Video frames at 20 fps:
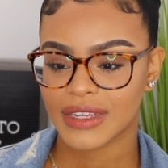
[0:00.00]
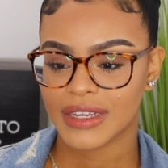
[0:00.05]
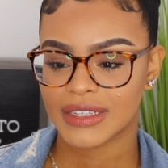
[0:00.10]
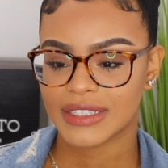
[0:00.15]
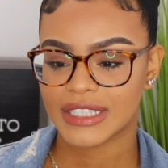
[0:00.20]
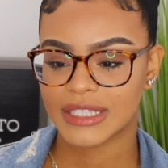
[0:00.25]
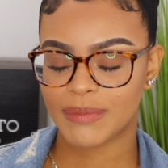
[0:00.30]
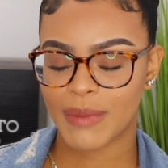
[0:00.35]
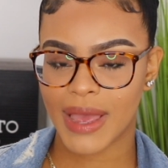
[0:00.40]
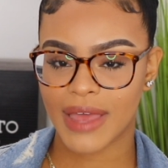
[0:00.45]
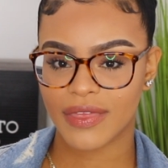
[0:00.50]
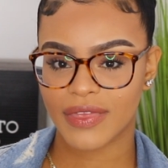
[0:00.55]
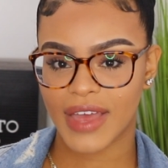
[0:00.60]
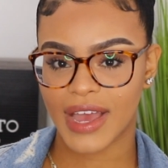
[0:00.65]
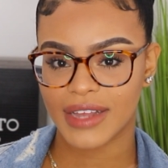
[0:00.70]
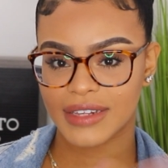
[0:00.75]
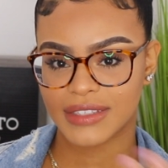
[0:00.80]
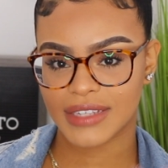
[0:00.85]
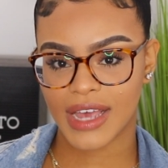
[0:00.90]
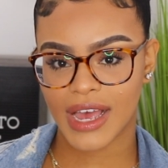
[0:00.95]
spend
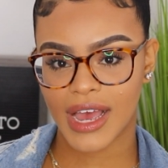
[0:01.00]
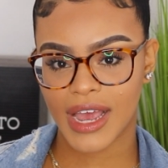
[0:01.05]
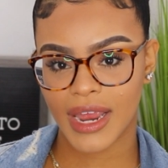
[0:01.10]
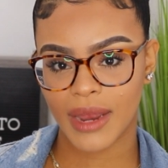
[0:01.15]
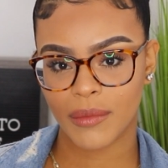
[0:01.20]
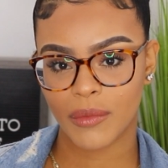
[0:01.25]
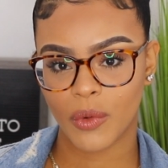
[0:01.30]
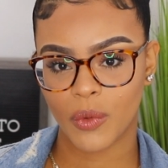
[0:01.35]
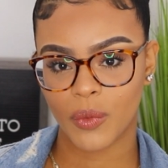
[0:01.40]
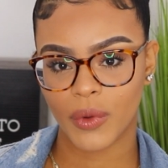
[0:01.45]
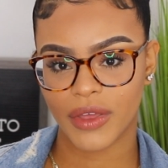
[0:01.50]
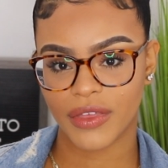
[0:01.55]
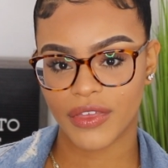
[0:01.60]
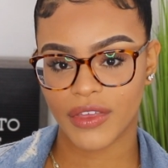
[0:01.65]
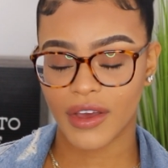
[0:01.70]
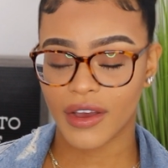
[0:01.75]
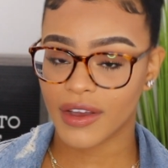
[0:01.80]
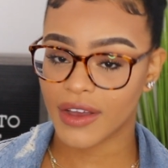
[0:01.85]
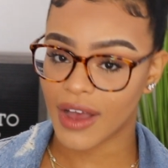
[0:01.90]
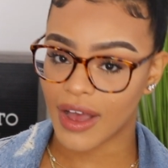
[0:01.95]
that time
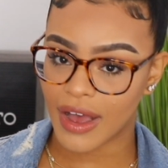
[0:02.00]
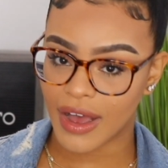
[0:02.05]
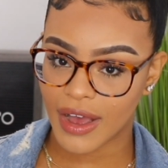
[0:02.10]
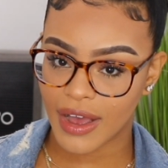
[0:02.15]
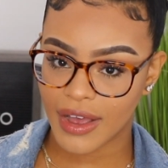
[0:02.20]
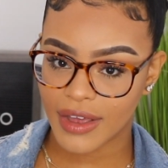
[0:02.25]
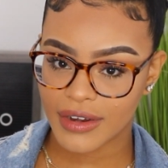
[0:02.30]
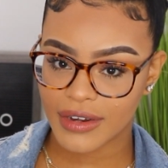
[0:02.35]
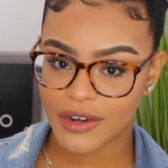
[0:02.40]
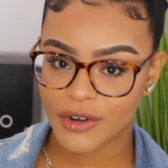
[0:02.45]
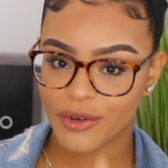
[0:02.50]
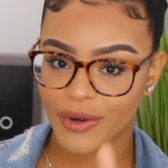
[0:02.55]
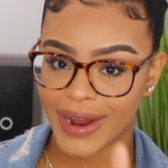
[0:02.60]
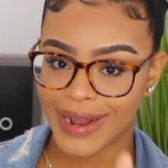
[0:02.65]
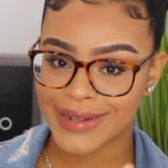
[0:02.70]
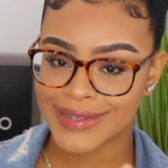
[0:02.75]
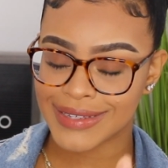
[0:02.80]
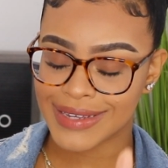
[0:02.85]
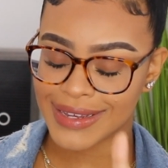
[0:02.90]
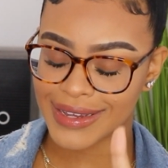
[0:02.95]
with God.
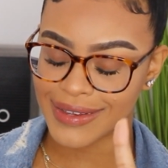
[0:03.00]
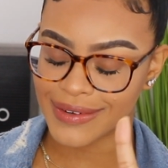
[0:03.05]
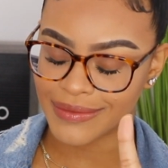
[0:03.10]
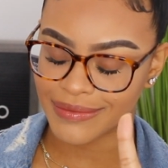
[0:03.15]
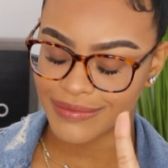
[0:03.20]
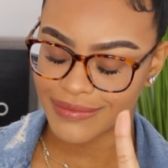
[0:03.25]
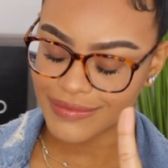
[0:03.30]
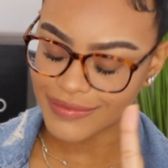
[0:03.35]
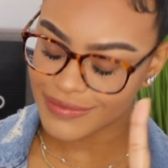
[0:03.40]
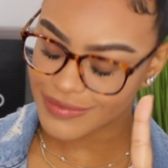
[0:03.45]
Granted,